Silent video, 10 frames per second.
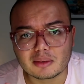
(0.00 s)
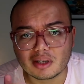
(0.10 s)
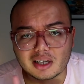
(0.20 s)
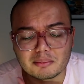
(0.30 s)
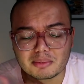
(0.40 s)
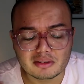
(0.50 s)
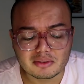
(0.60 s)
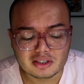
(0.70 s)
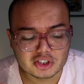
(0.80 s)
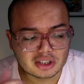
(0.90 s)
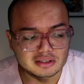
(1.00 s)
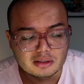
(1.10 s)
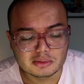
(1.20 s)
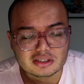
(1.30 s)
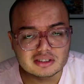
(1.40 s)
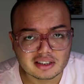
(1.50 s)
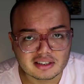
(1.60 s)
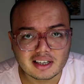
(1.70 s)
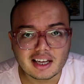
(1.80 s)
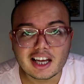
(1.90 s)
I'm not getting paid for this shit. I'm just
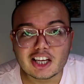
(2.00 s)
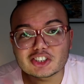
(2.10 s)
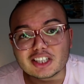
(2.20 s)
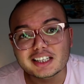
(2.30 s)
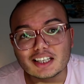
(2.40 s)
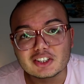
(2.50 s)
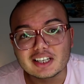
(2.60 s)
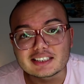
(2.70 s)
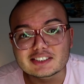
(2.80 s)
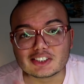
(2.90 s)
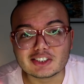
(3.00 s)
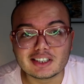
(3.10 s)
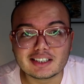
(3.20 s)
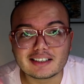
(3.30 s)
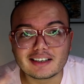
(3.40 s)
trying to get you guys to,